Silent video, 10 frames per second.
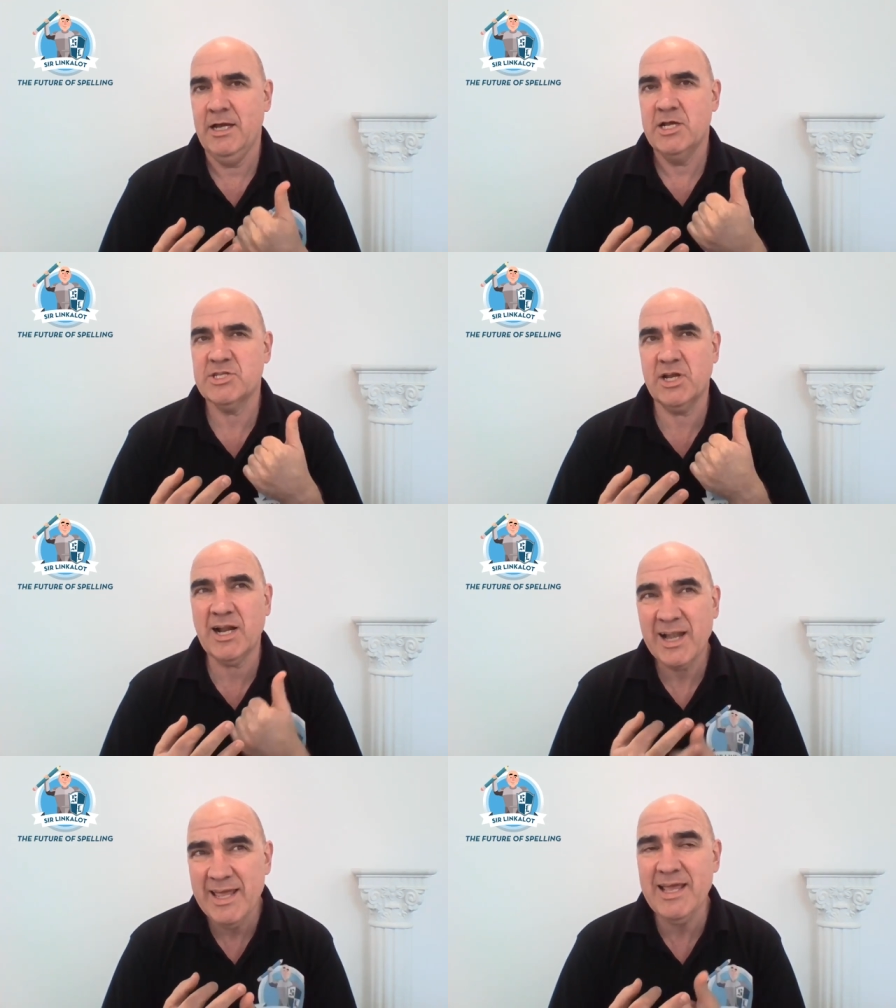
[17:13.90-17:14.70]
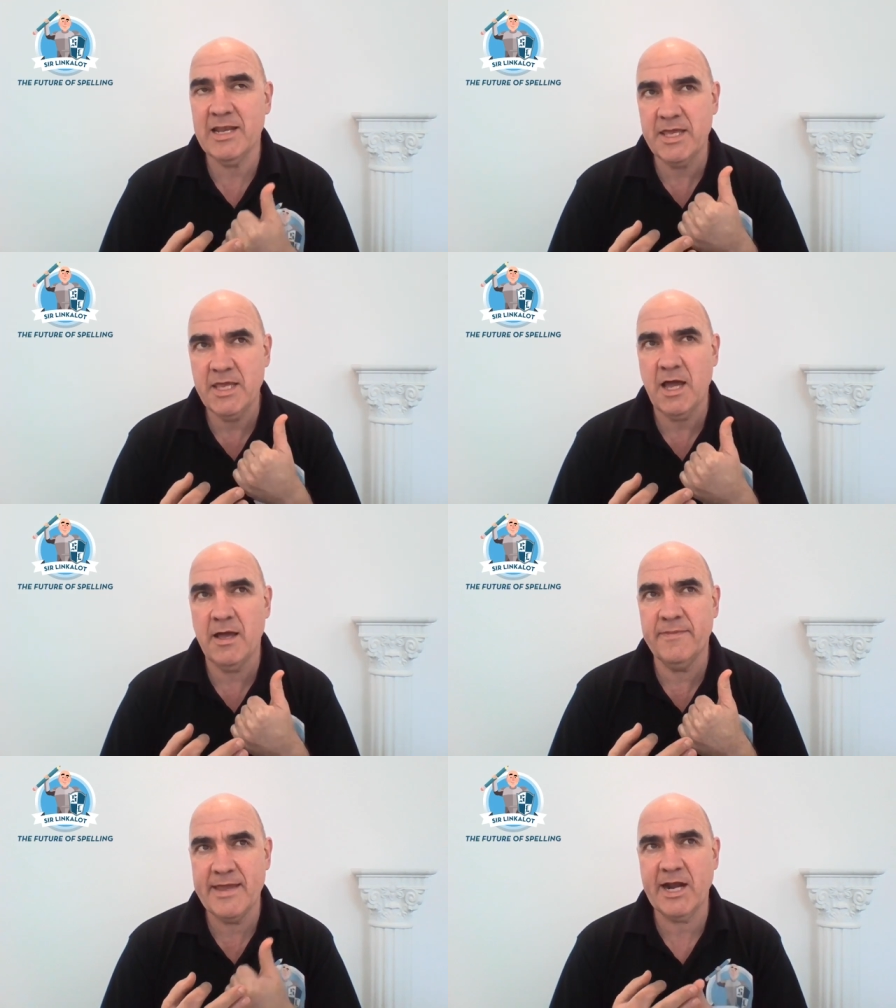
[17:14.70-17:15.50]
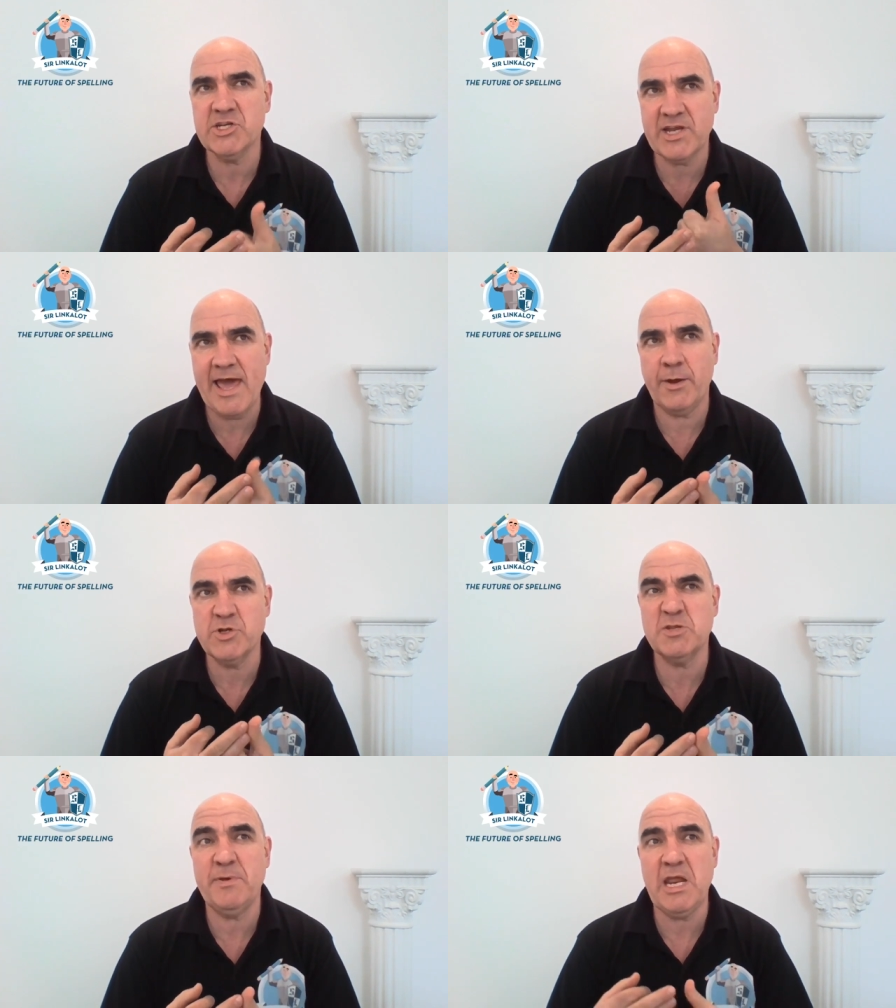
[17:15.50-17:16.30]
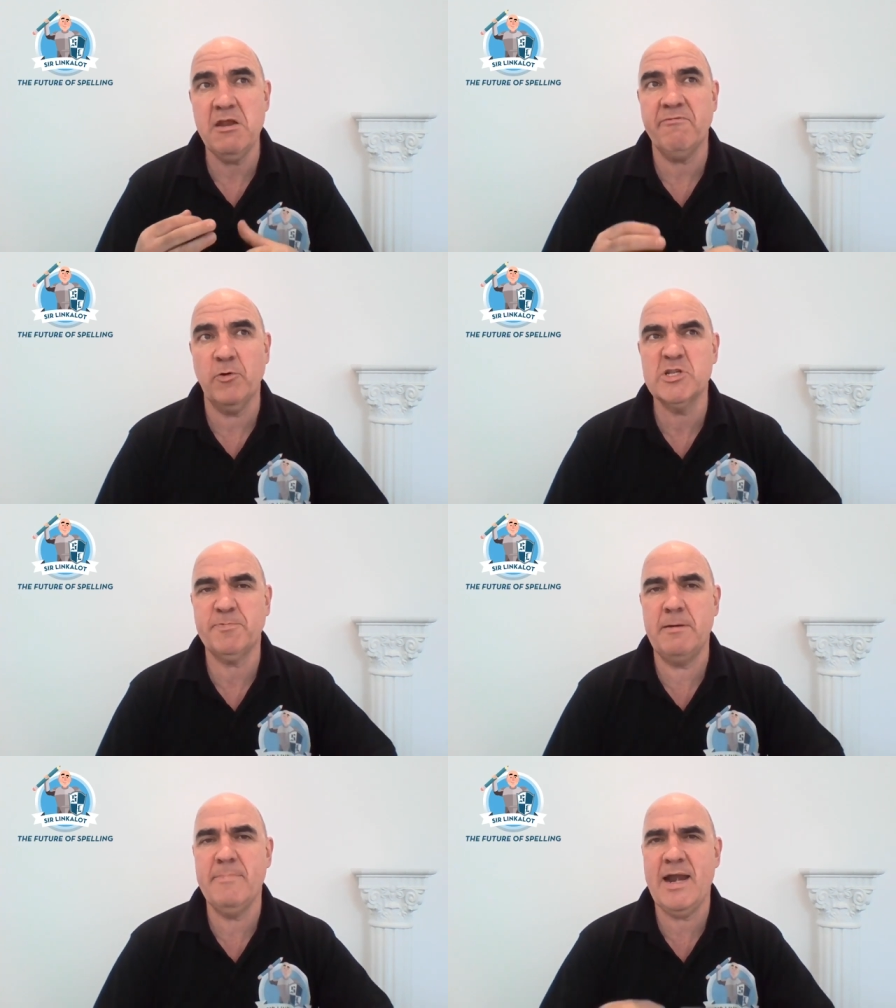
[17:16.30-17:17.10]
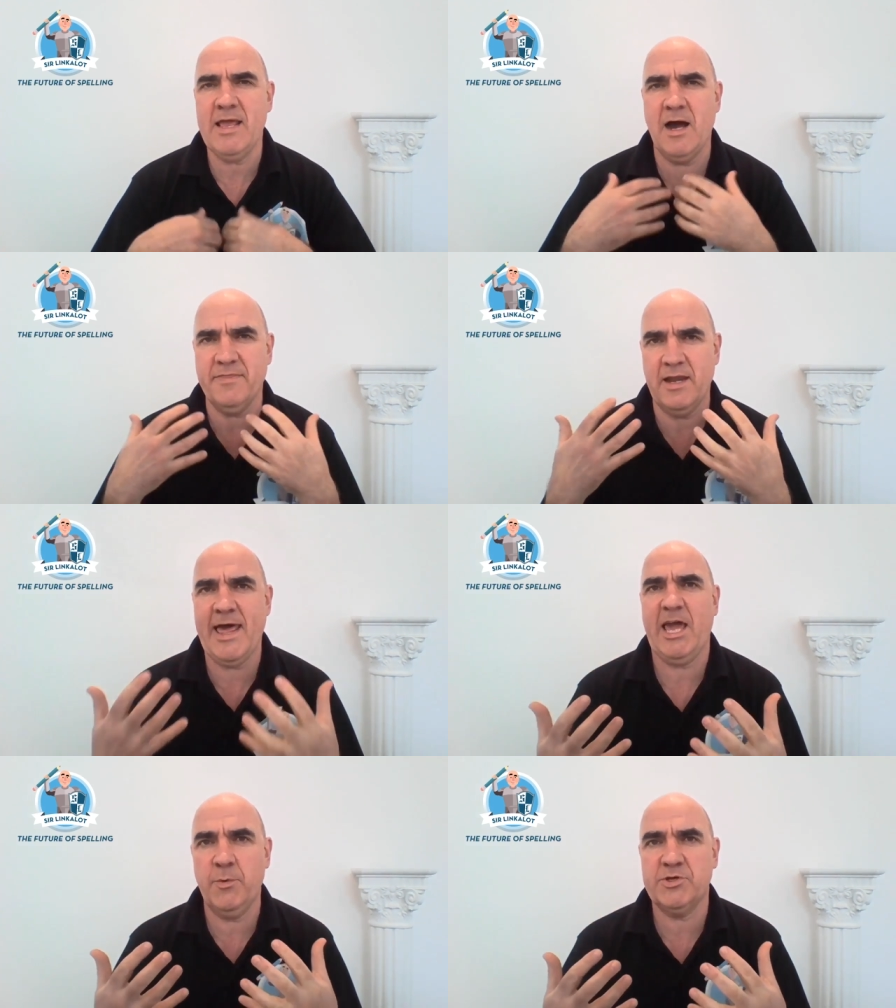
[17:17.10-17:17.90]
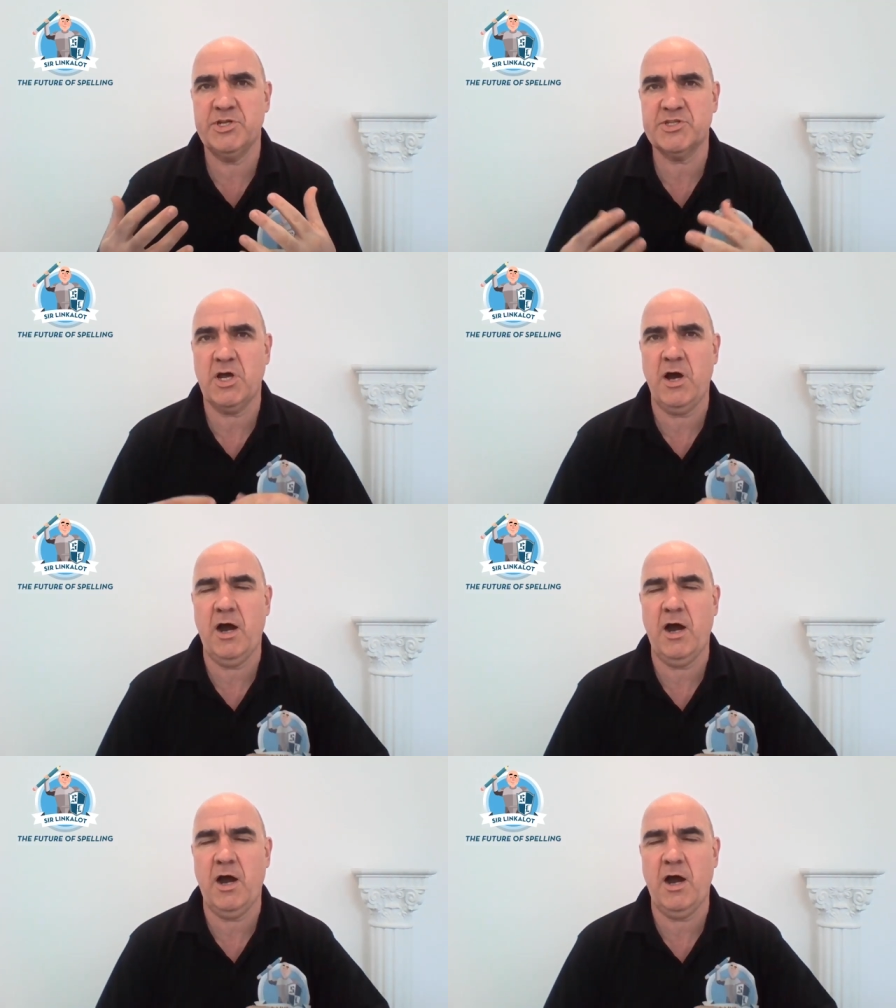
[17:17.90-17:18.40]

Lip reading: So clearly, the English language has been influenced by many other languages.